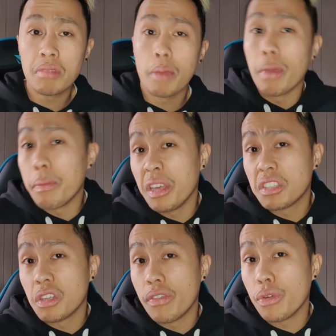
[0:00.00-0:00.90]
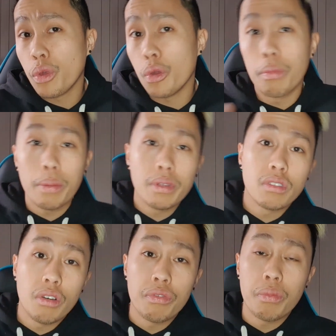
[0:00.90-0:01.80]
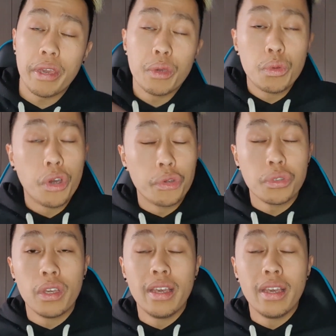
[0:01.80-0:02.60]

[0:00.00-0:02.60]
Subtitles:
Maybe it's not for you. Maybe it's not for me. Who knows?